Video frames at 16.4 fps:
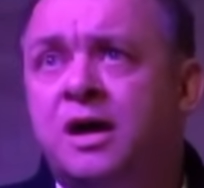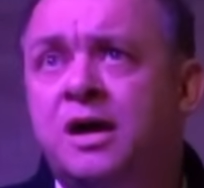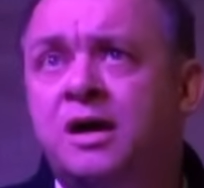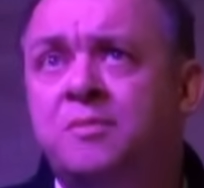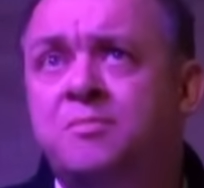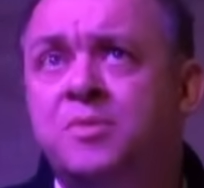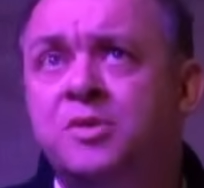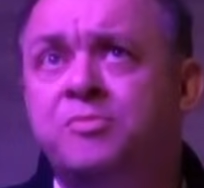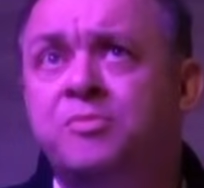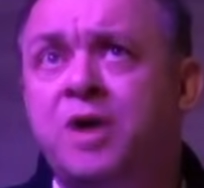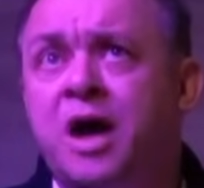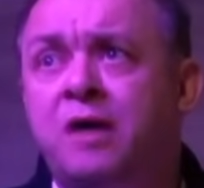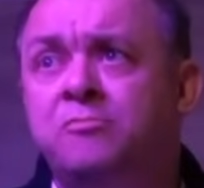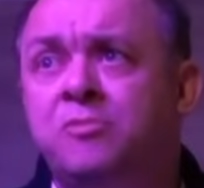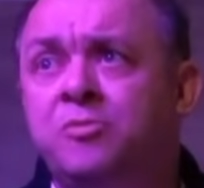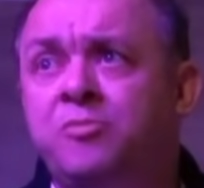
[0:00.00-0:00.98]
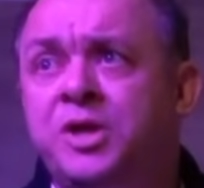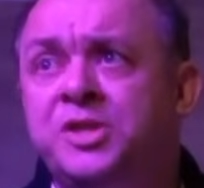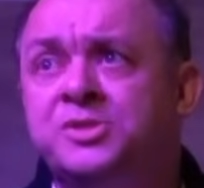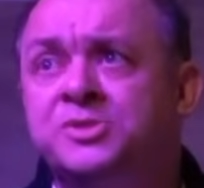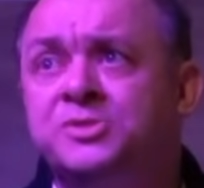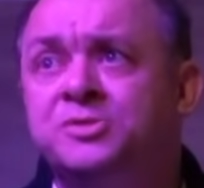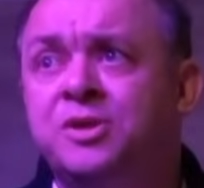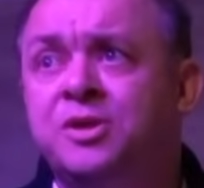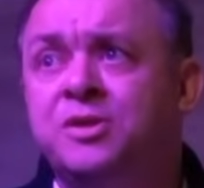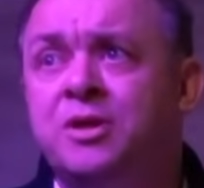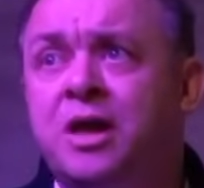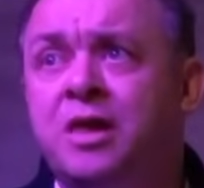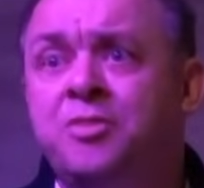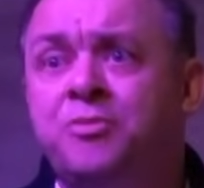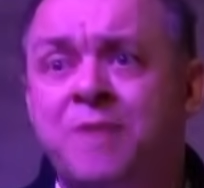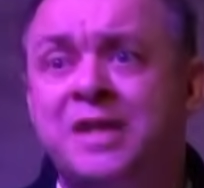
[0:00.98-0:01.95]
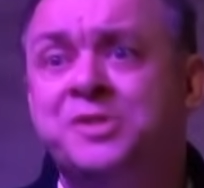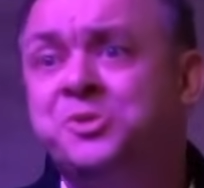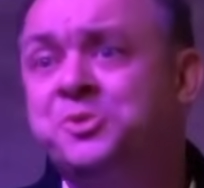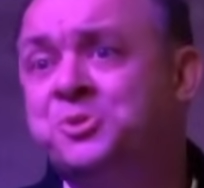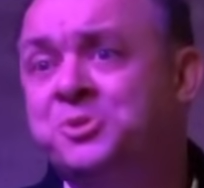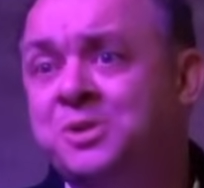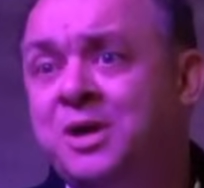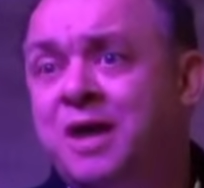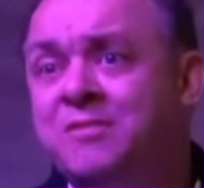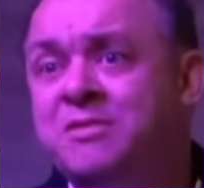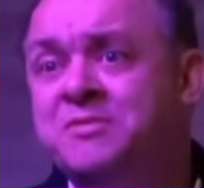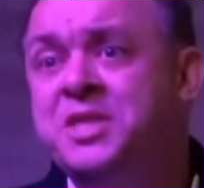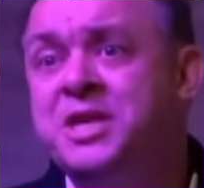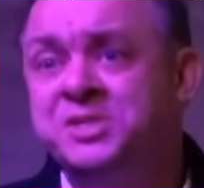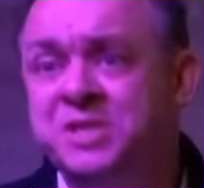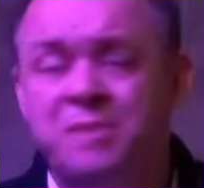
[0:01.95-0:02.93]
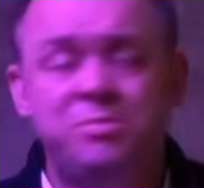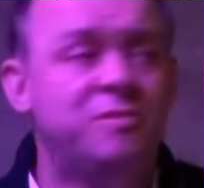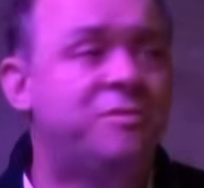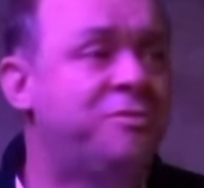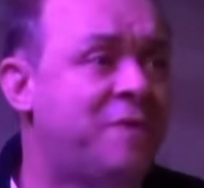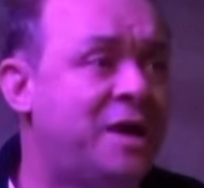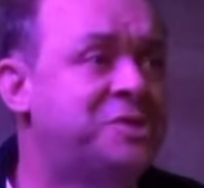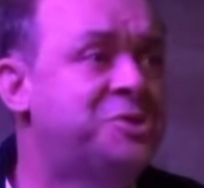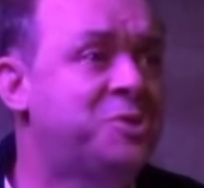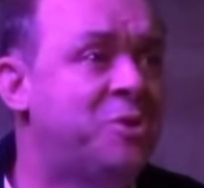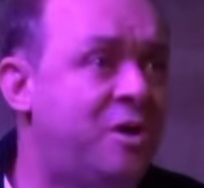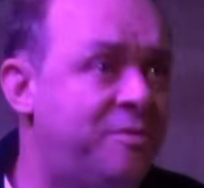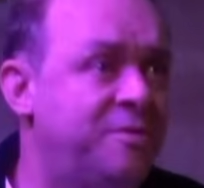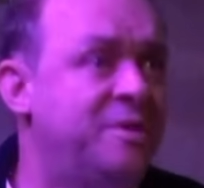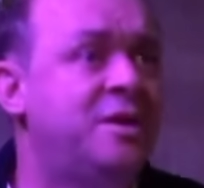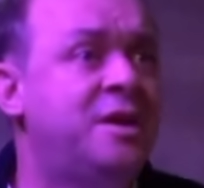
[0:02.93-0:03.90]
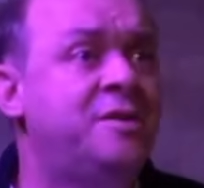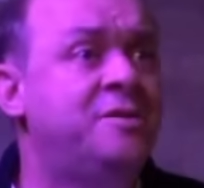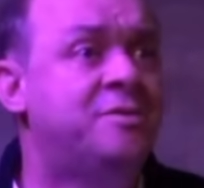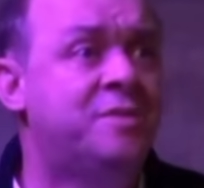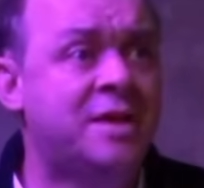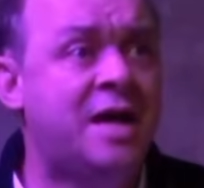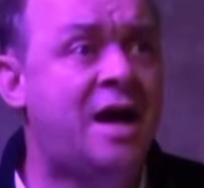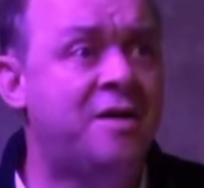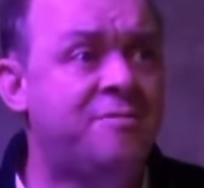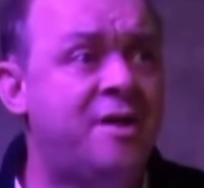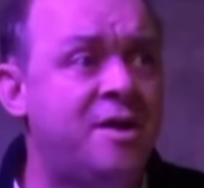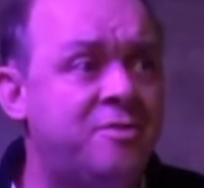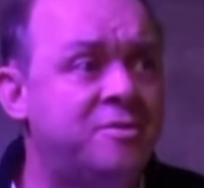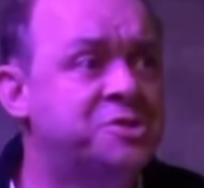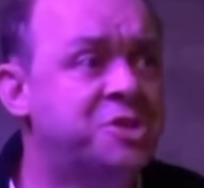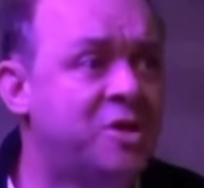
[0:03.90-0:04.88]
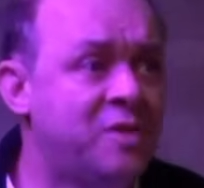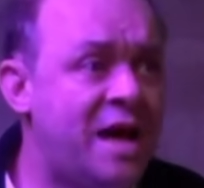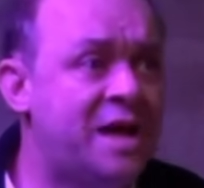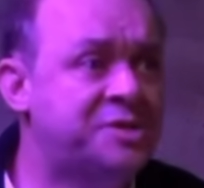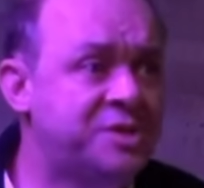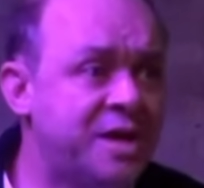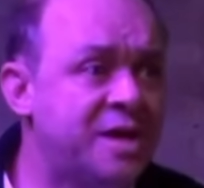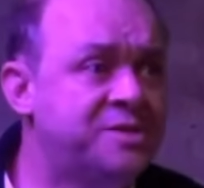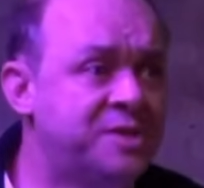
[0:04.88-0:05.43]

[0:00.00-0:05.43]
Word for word: Um, we, threats. I've given the example of threats often, and The Godfather is the classic